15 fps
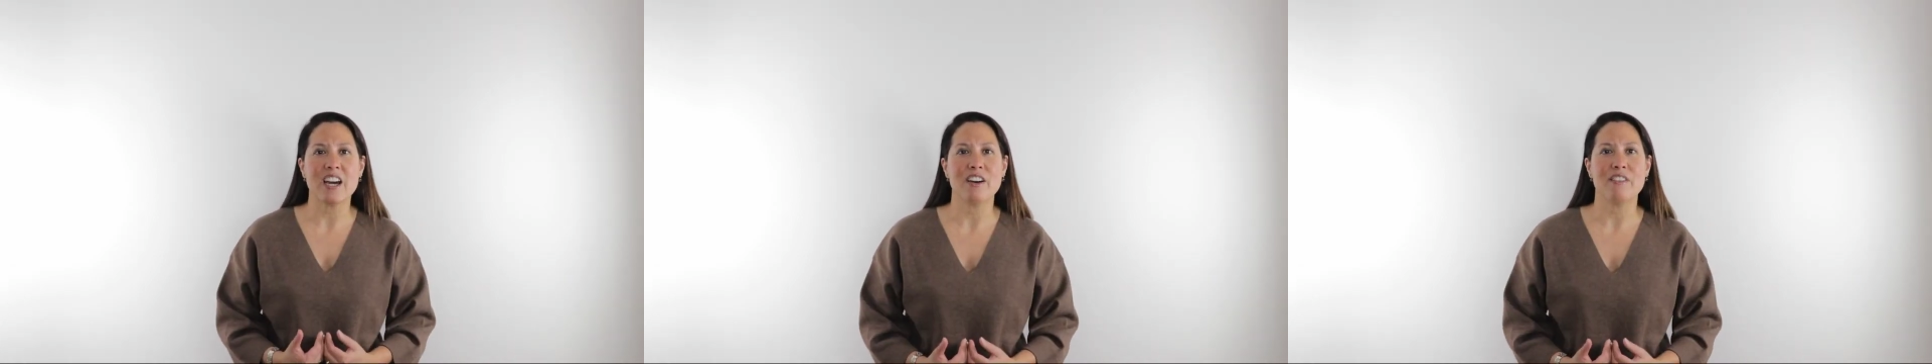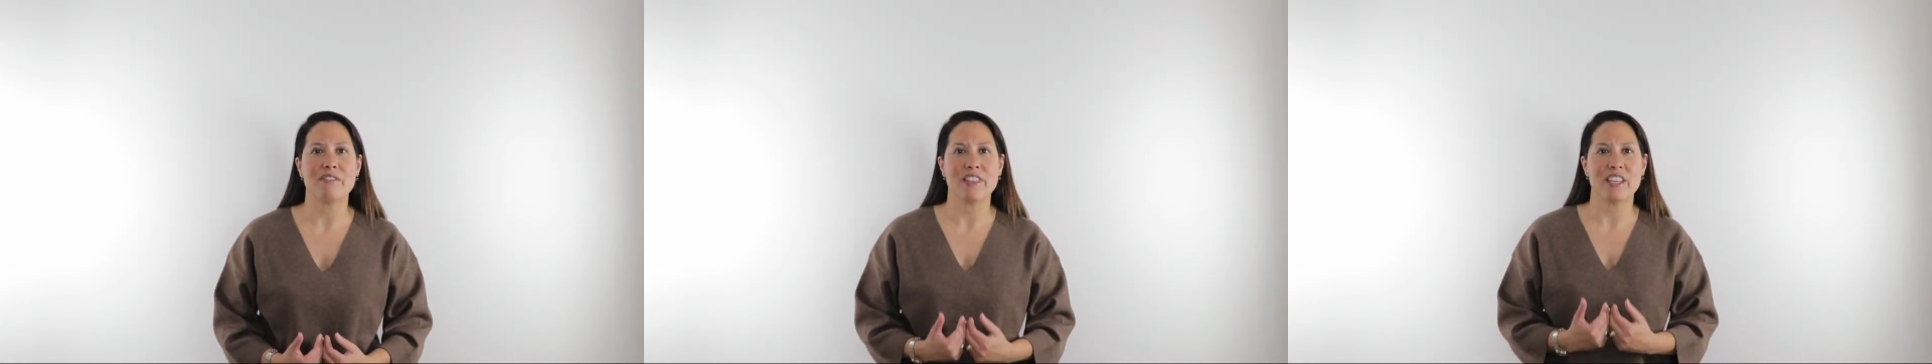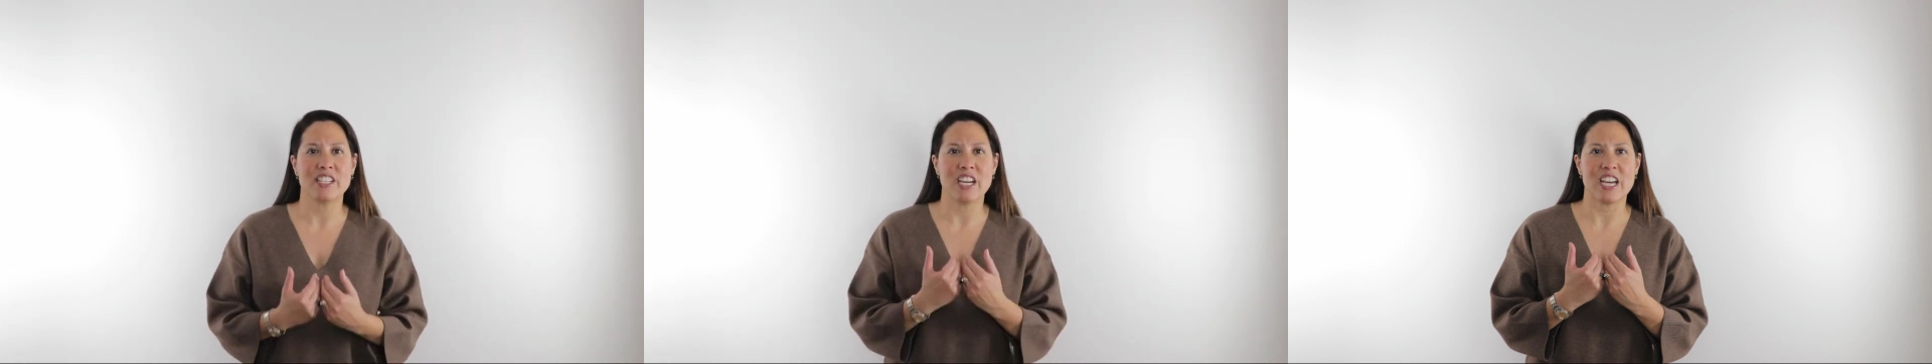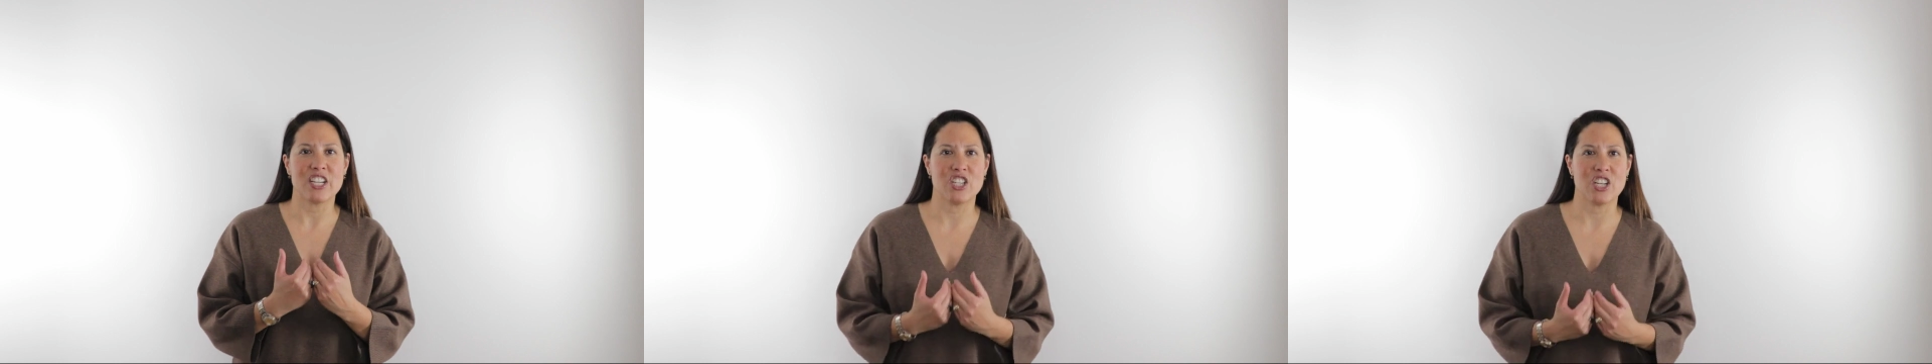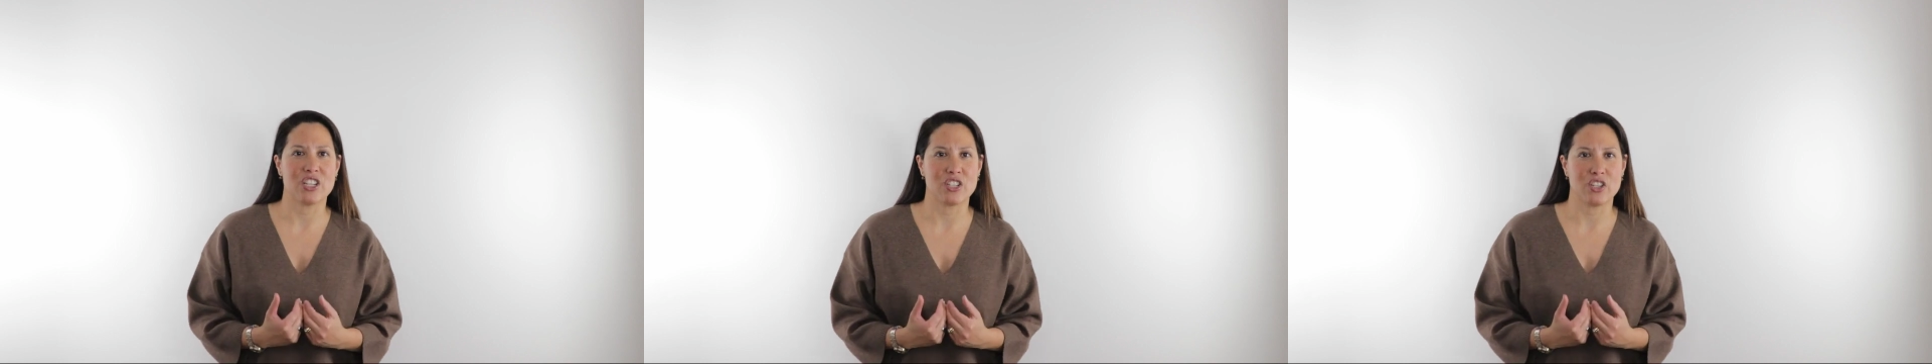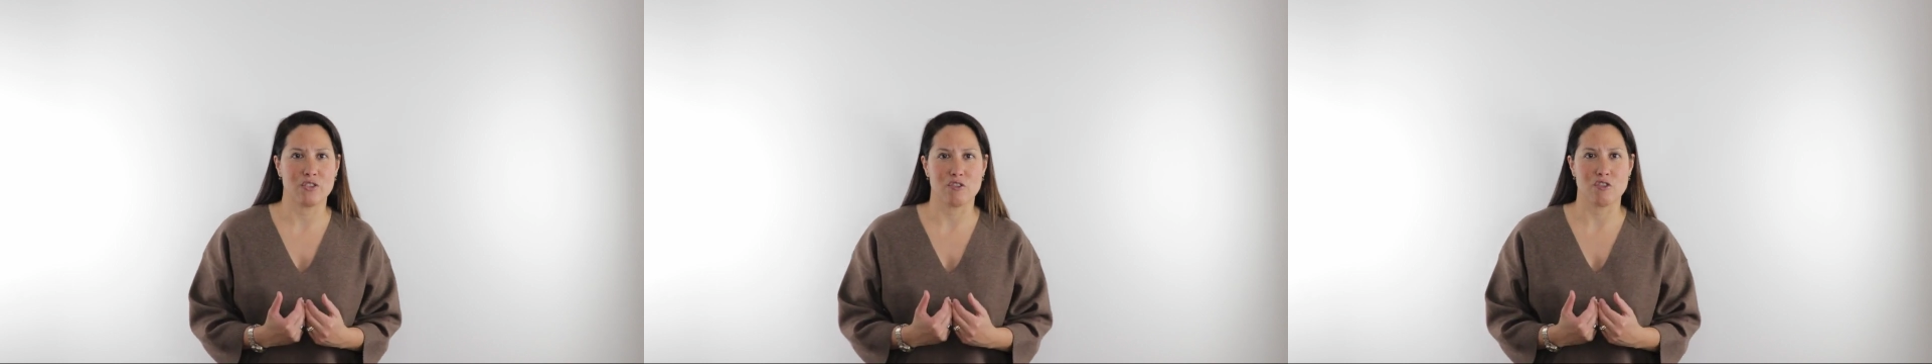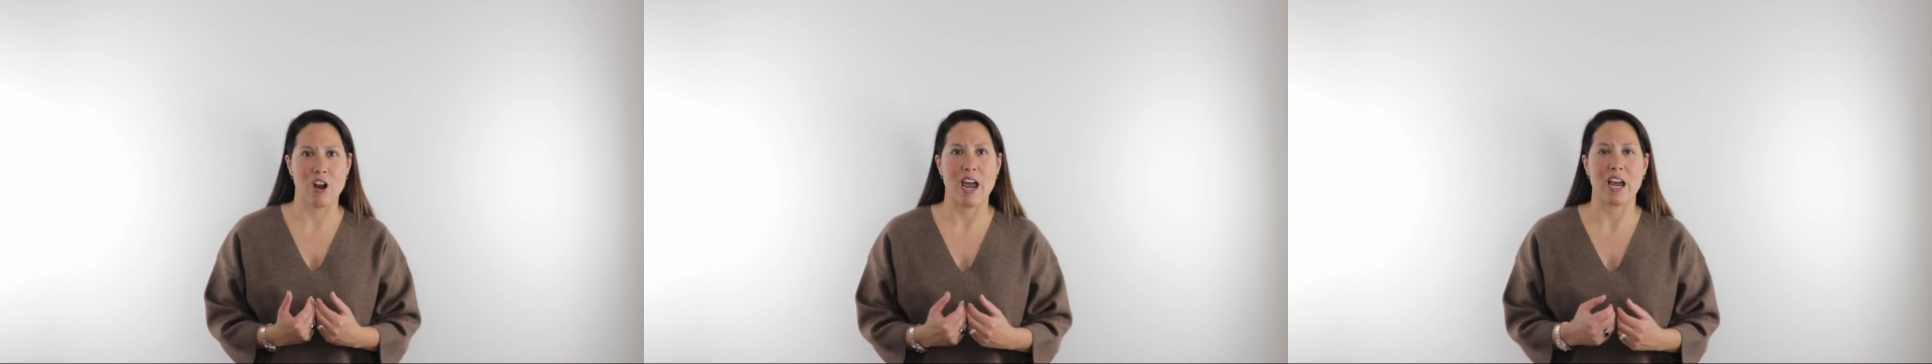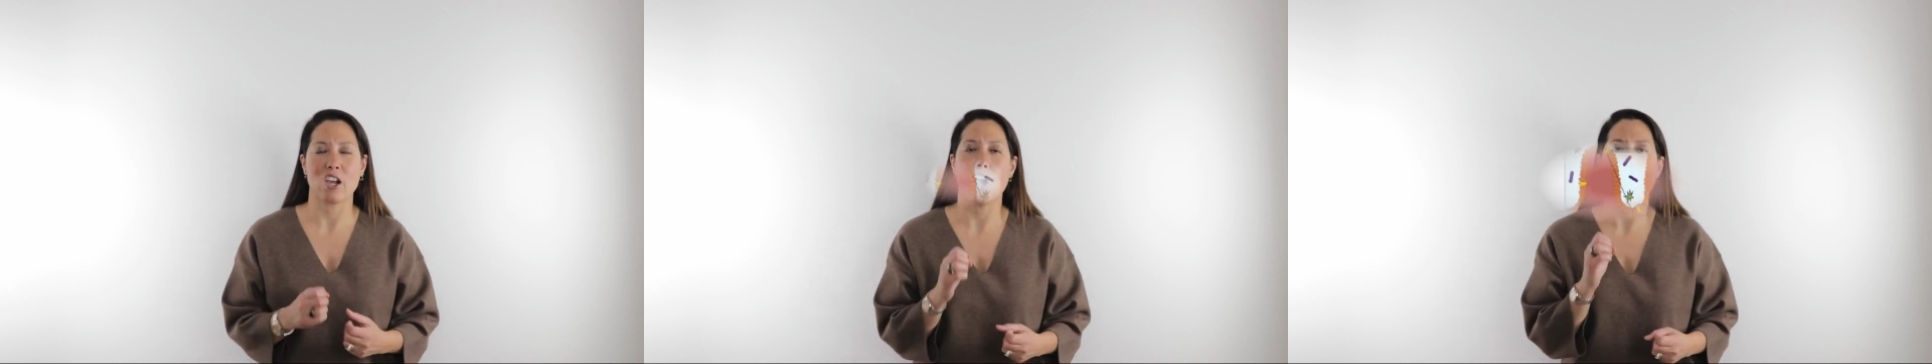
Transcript: of the digestive tract